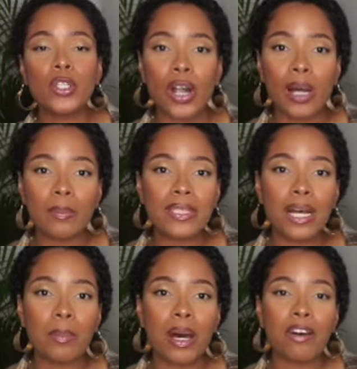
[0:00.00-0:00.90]
drop
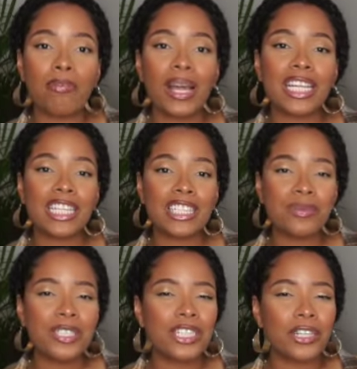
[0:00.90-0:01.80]
some of my
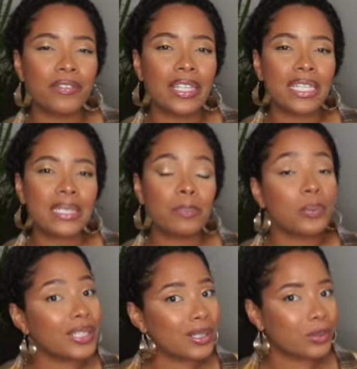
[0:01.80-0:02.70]
customer service
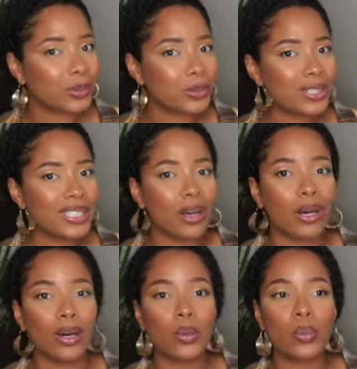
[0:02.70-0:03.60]
principles,
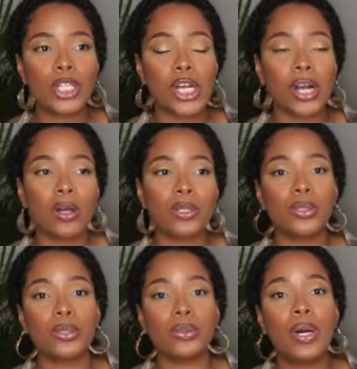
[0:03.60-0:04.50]
which are
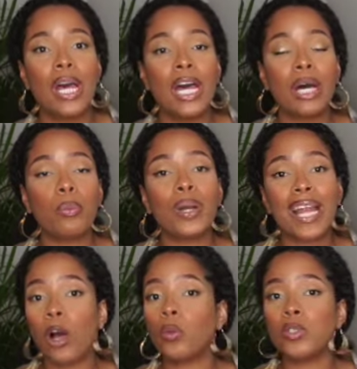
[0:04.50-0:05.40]
also what
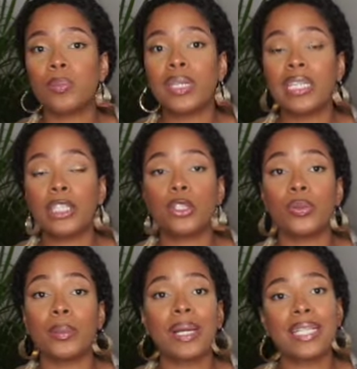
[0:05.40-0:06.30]
helped me
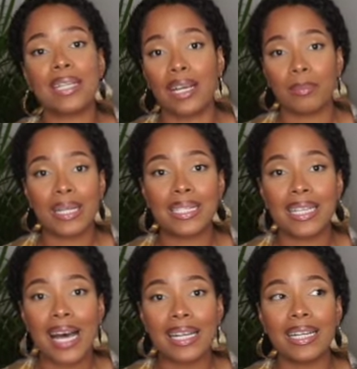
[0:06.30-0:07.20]
during my time at
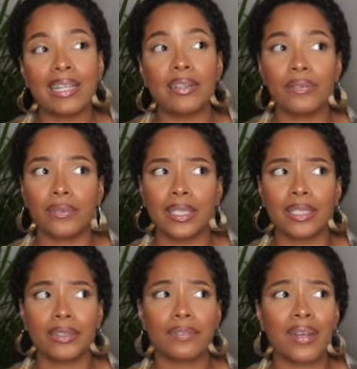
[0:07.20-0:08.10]
Zara.
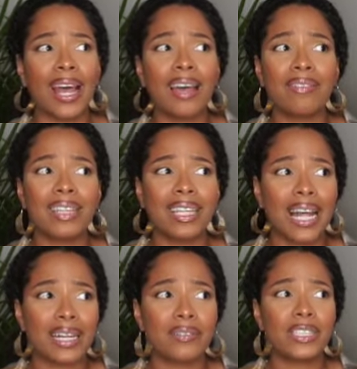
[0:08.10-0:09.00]
Forgive, I have a
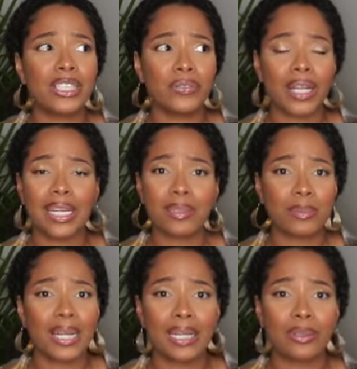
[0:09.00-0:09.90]
lot of these flies in
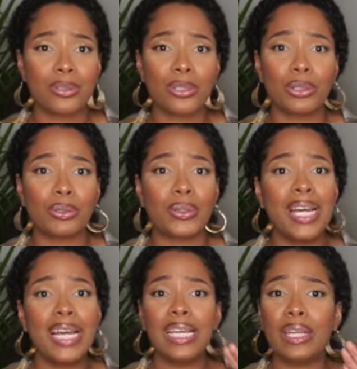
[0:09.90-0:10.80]
my house, so
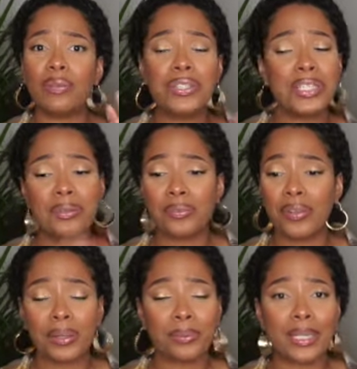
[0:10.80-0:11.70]
if you see them
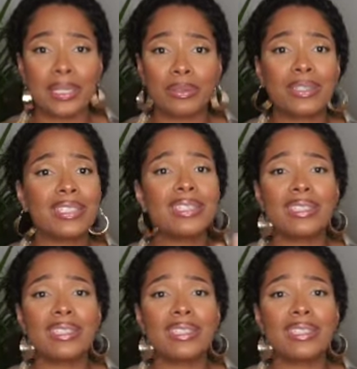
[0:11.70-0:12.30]
flying around,